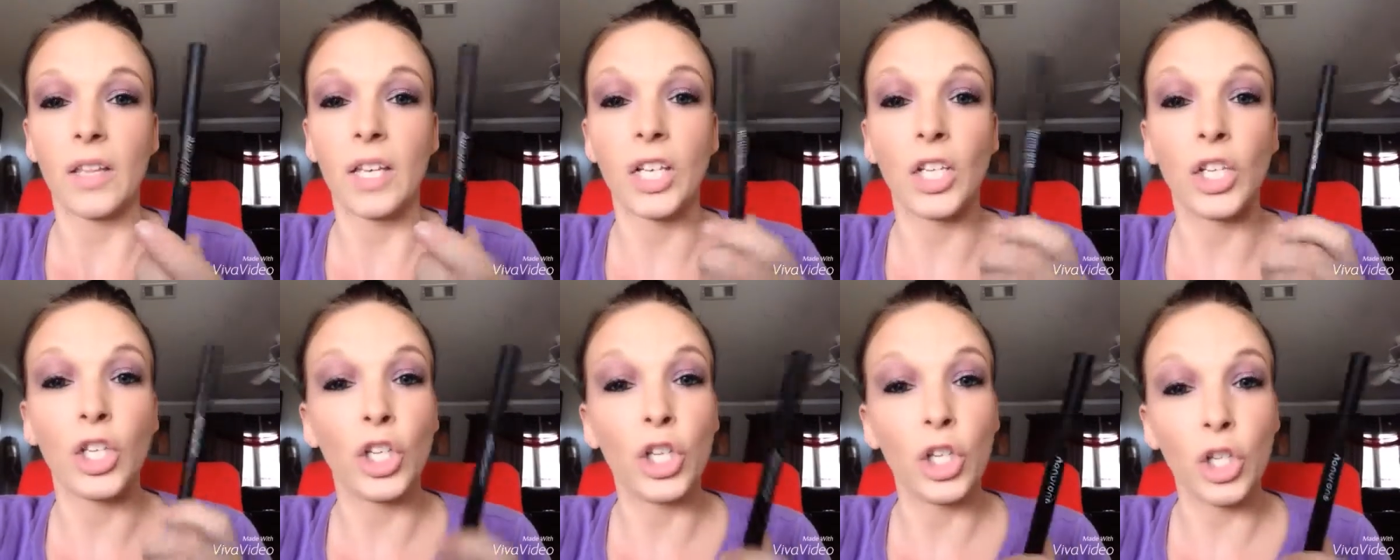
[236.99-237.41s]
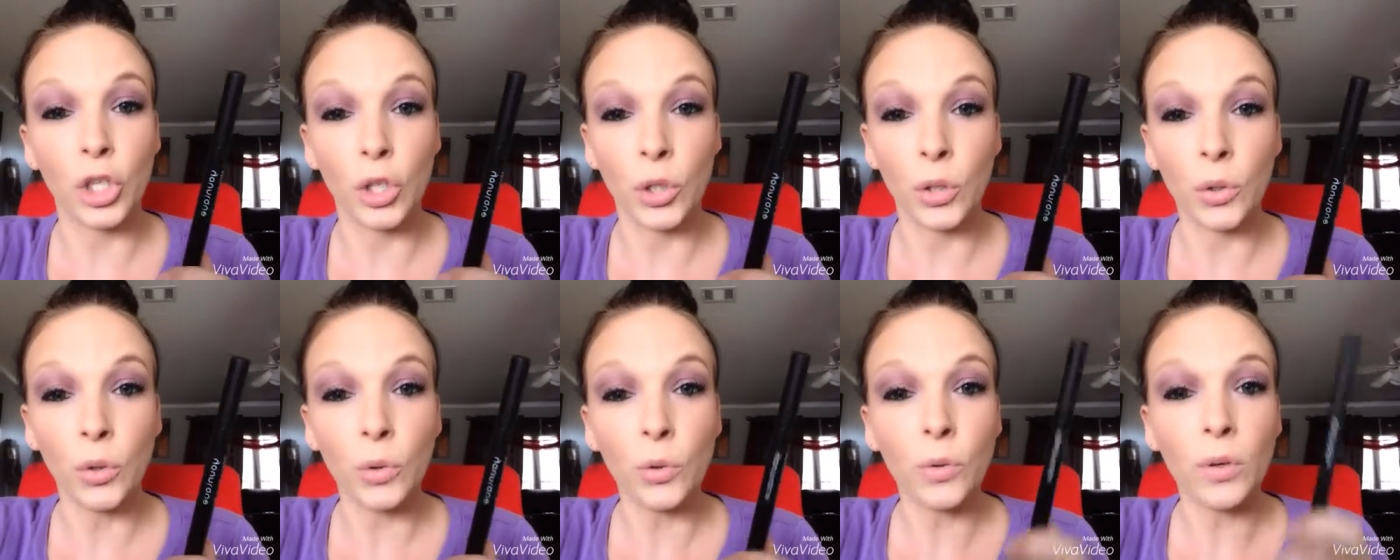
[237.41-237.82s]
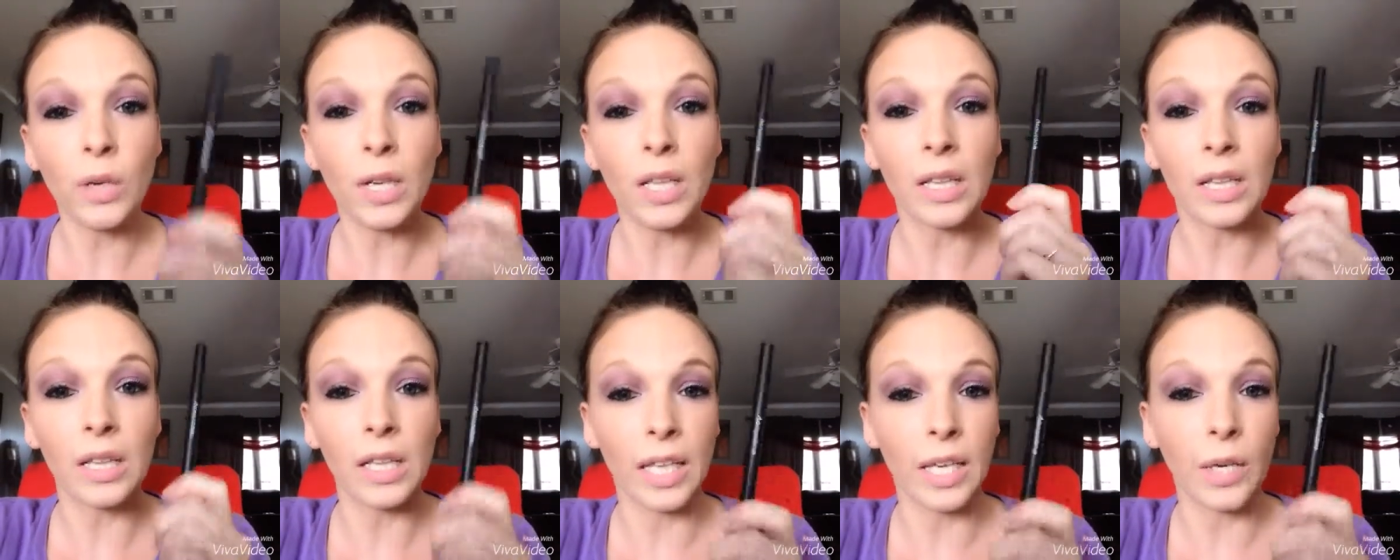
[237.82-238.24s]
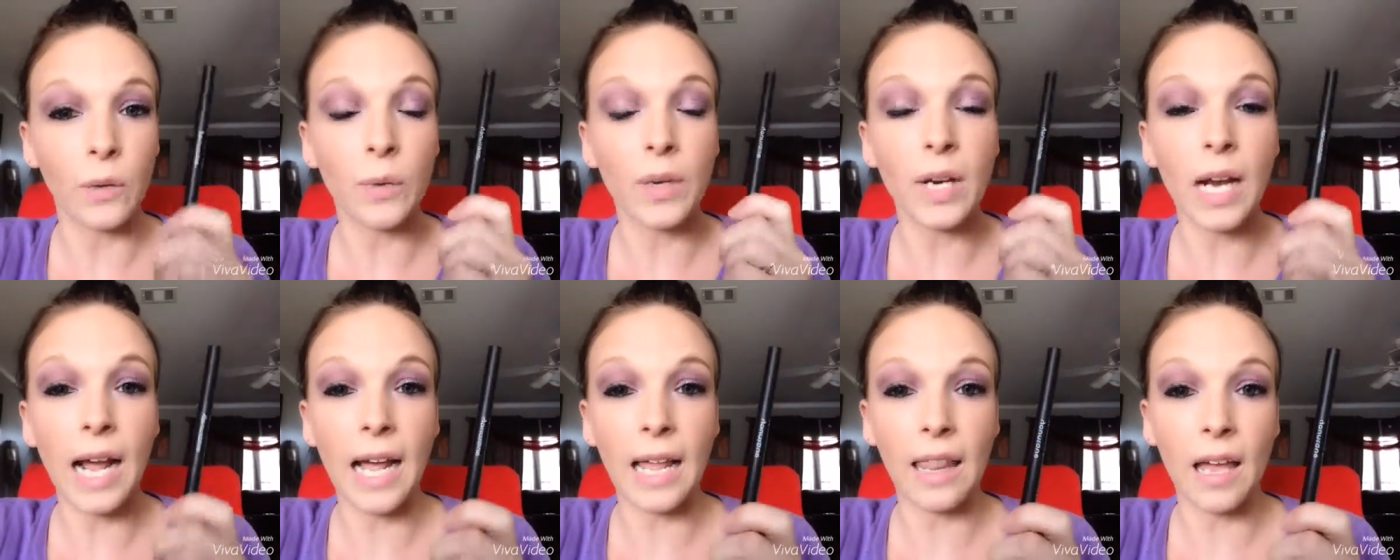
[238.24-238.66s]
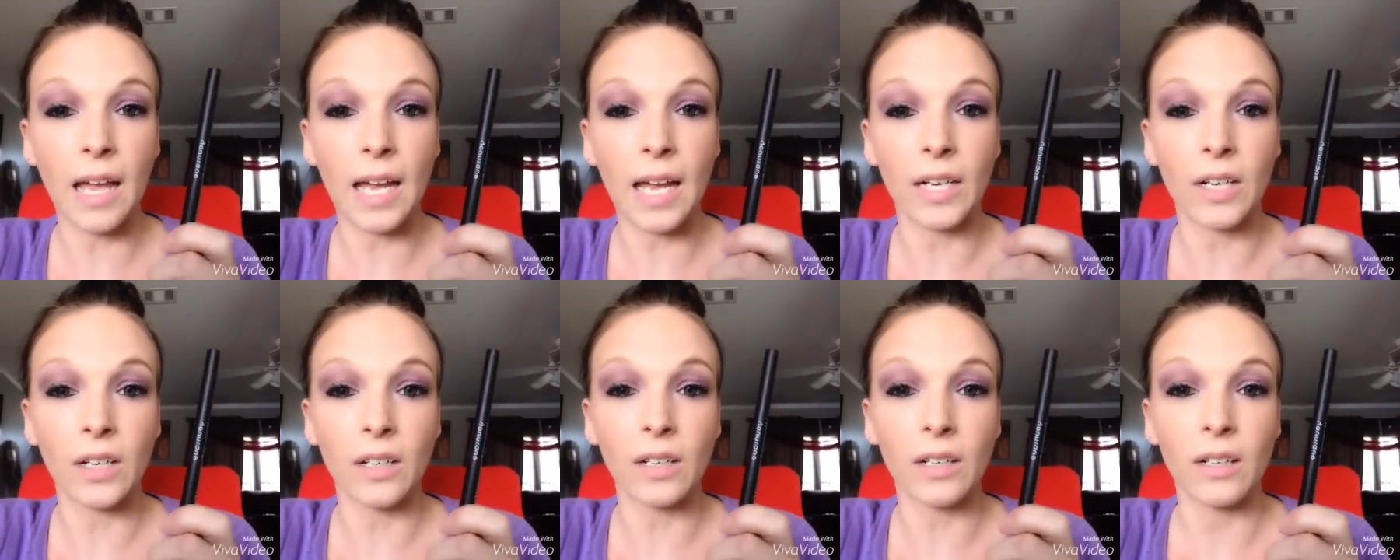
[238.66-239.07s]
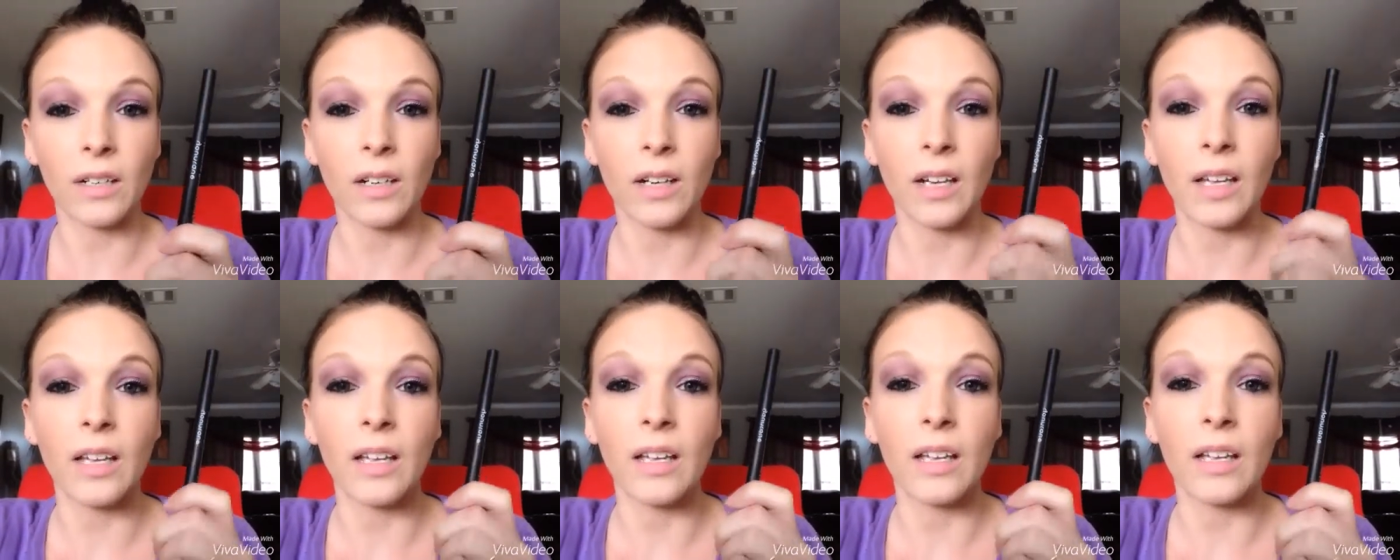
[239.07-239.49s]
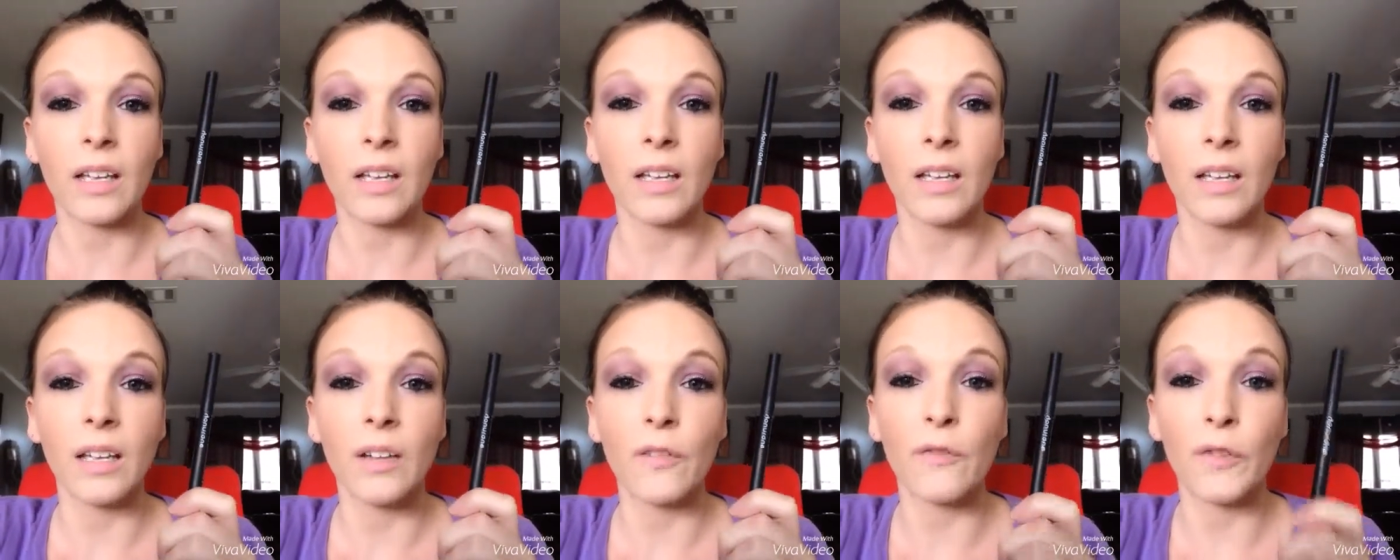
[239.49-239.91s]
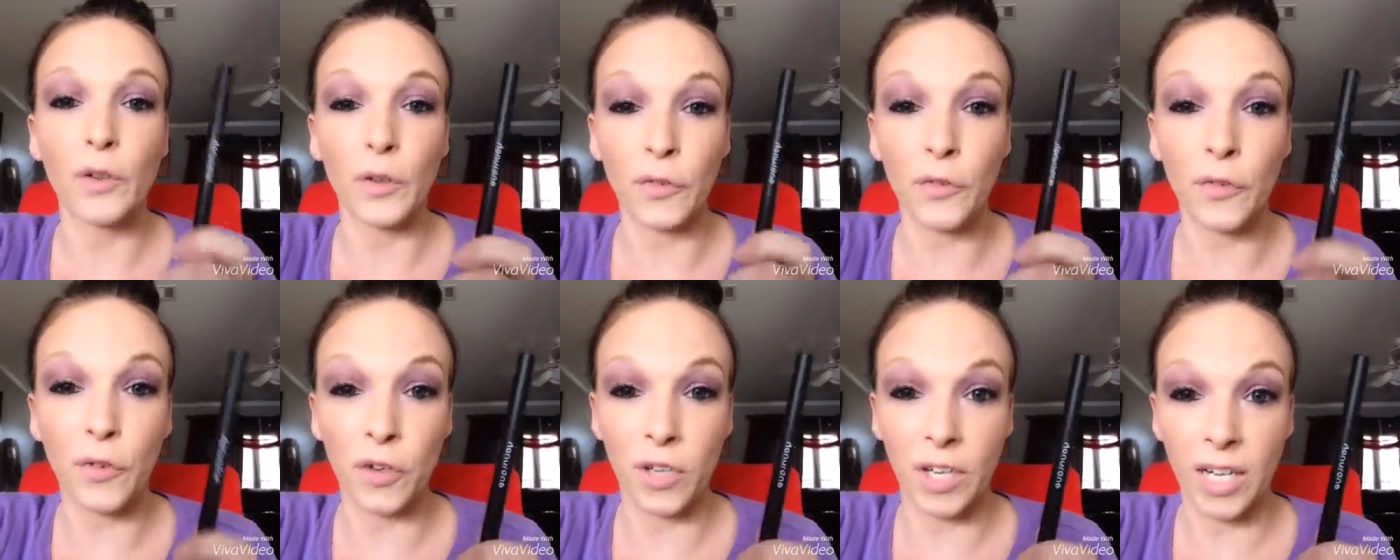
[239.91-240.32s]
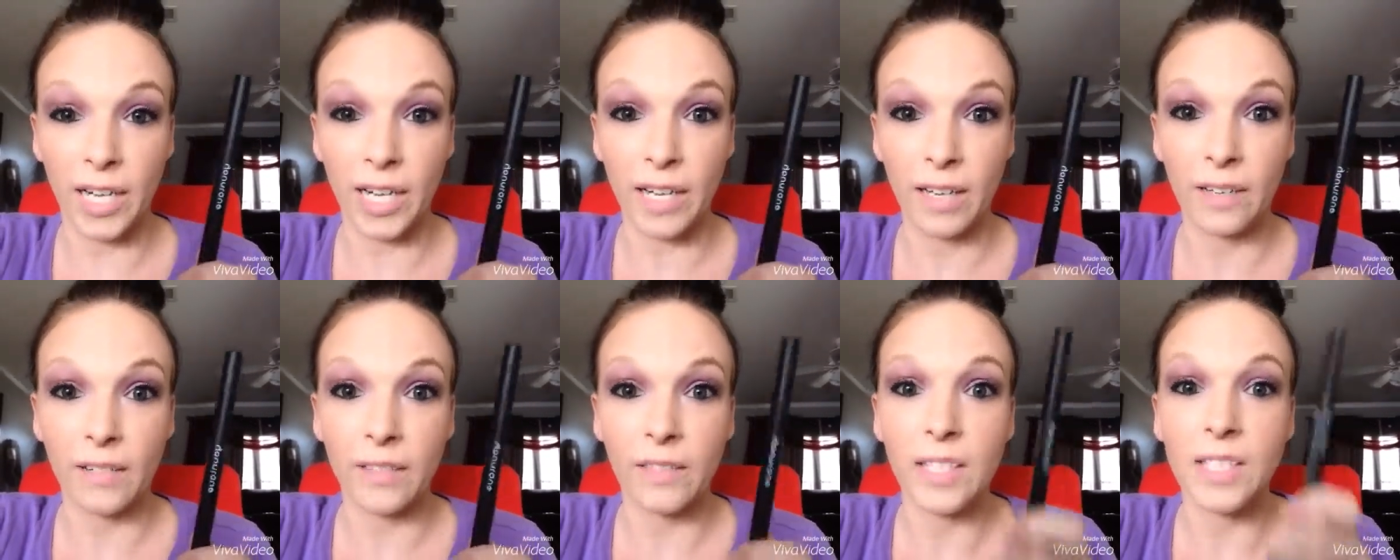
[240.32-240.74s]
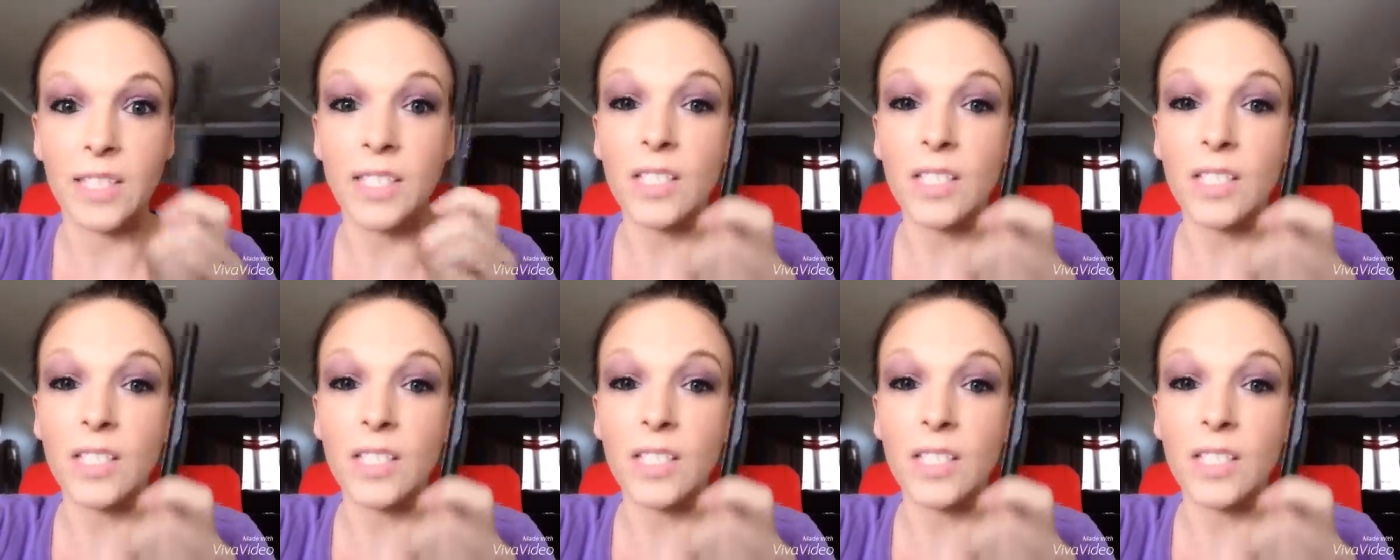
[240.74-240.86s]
the new liquid eyeliner for free.